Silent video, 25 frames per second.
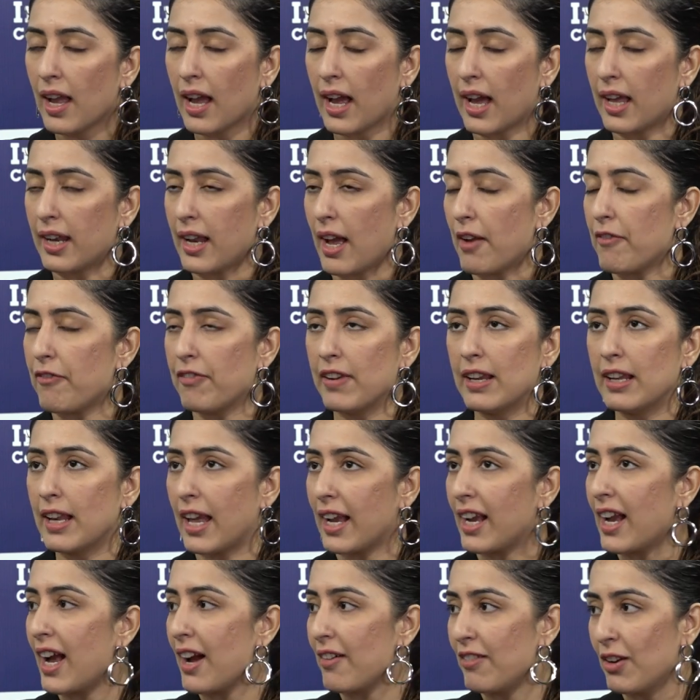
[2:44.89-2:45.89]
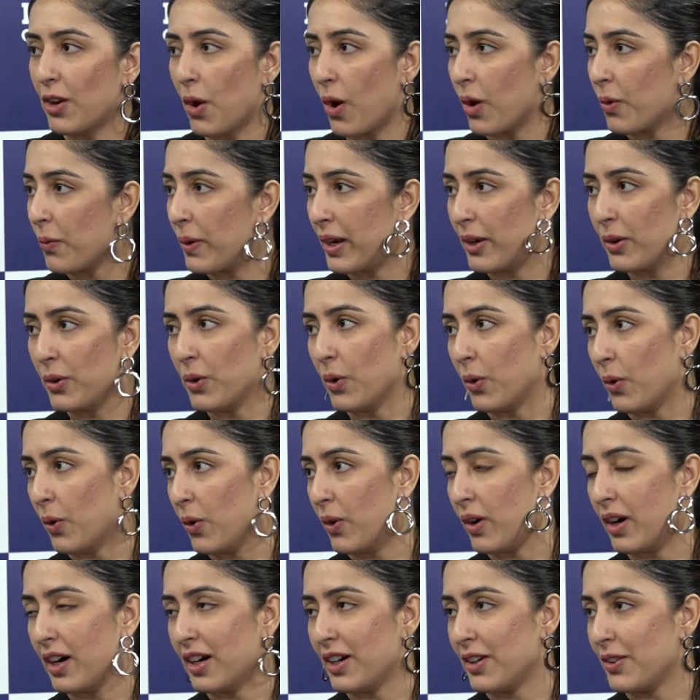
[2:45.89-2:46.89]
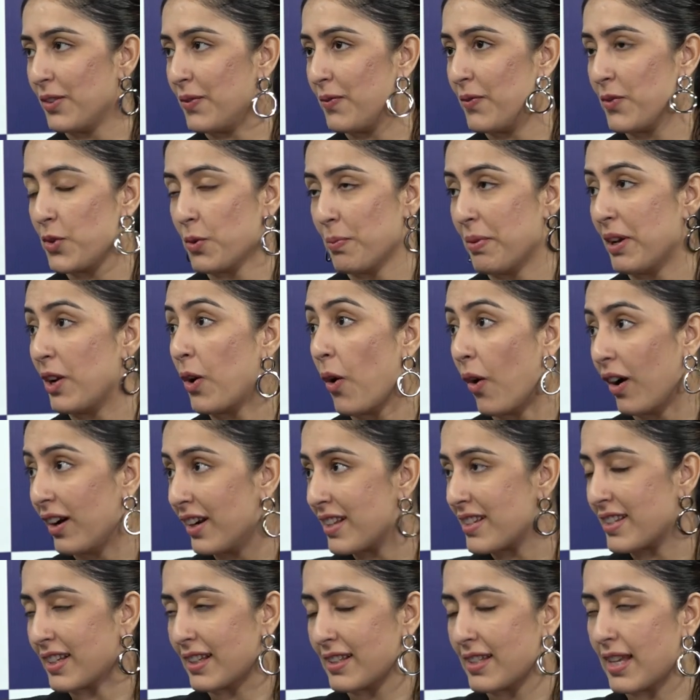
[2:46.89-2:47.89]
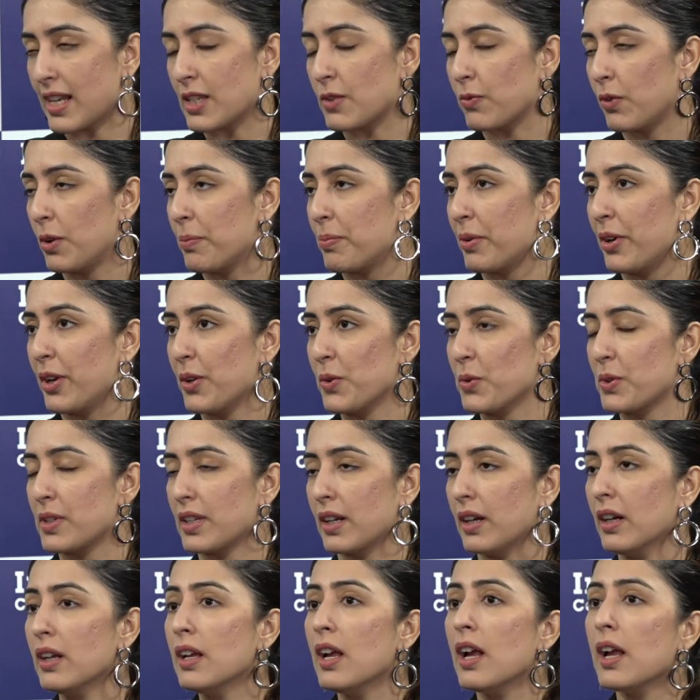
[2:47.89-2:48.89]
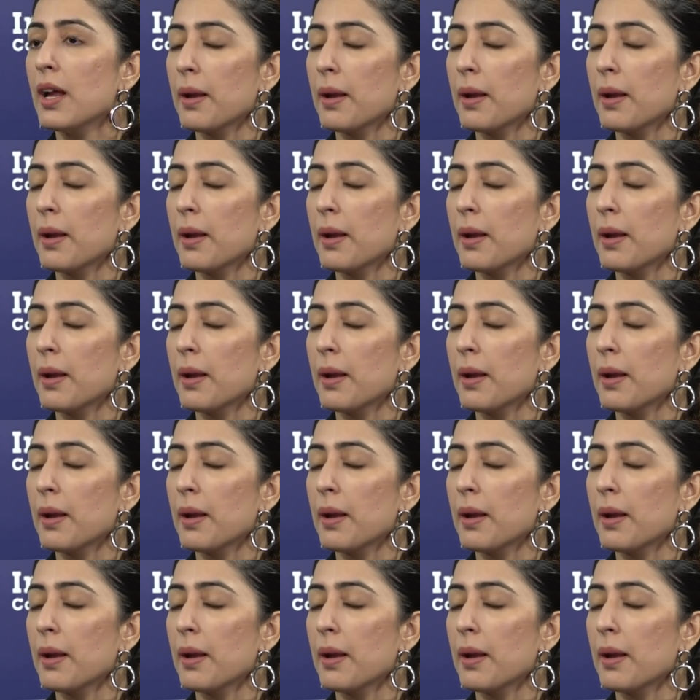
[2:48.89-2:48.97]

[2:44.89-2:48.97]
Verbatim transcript: and I feel like I have a long way to go to be called a successful producer.